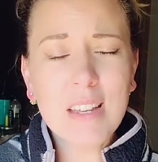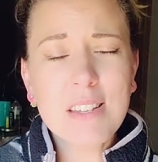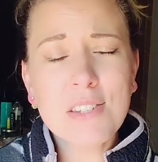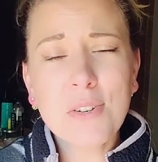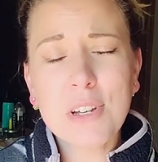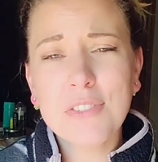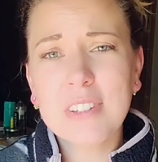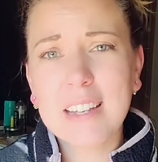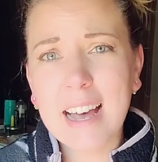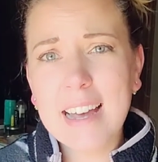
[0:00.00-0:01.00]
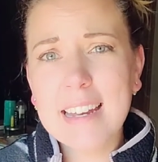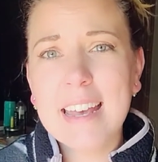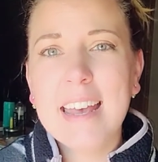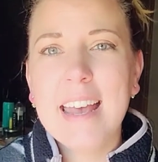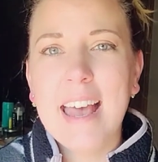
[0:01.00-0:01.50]
So if God
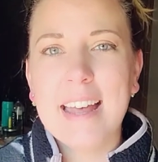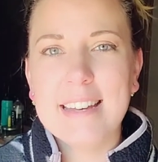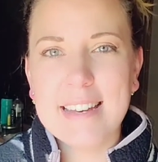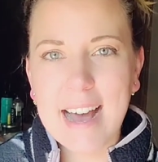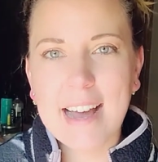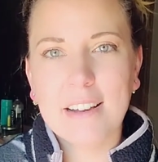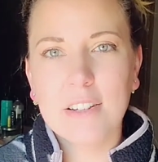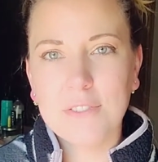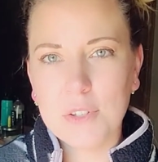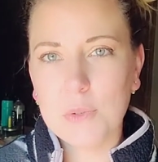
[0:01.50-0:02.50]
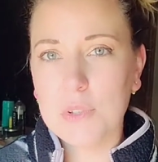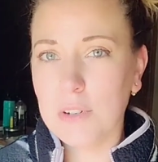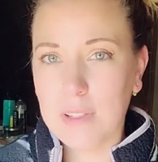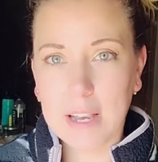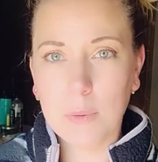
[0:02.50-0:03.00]
had not confused
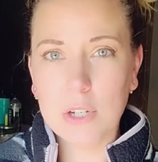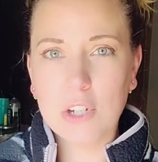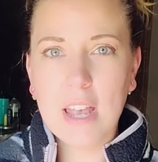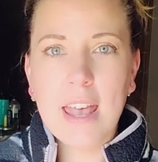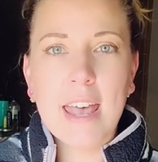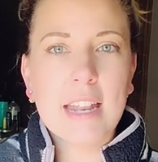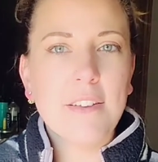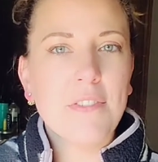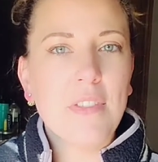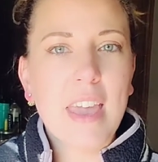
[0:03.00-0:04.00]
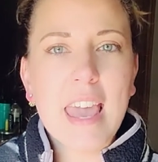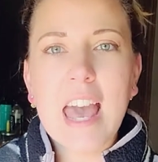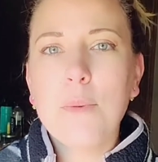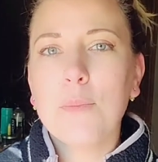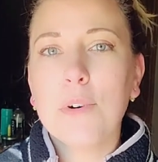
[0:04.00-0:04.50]
their language, And if they
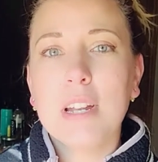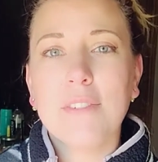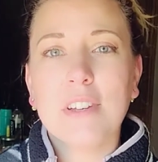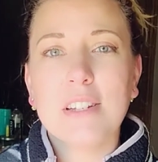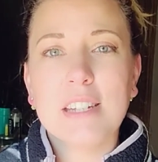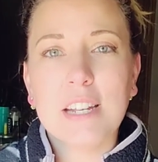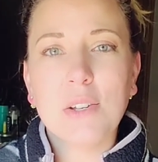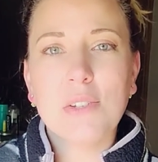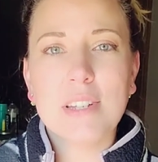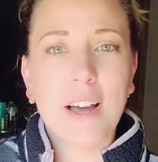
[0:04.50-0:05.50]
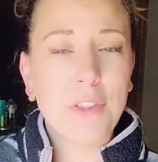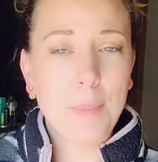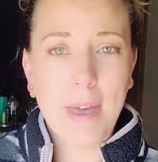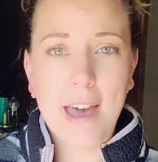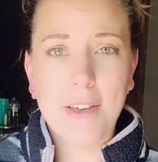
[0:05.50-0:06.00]
would have continued down the
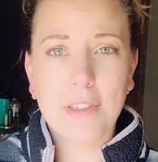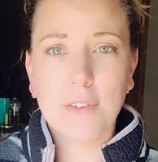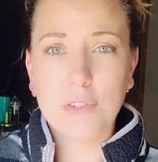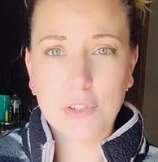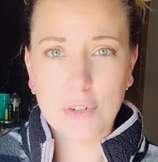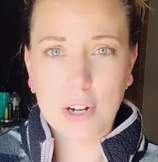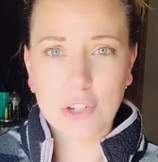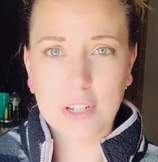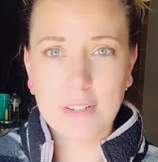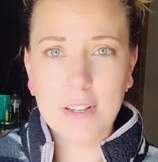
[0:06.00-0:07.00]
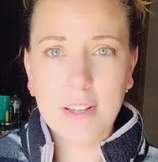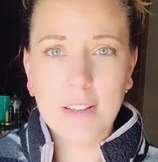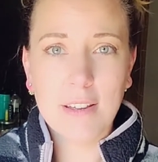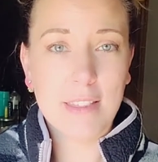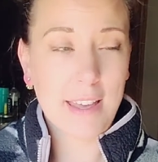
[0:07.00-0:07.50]
path of destruction
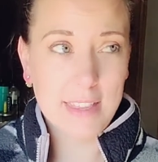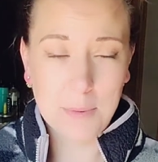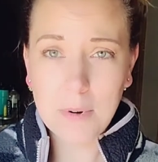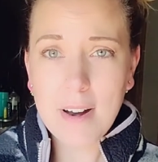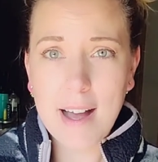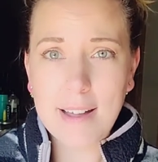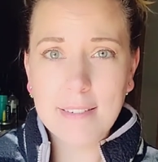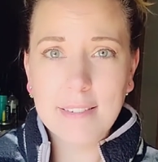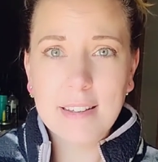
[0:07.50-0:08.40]
that they were on,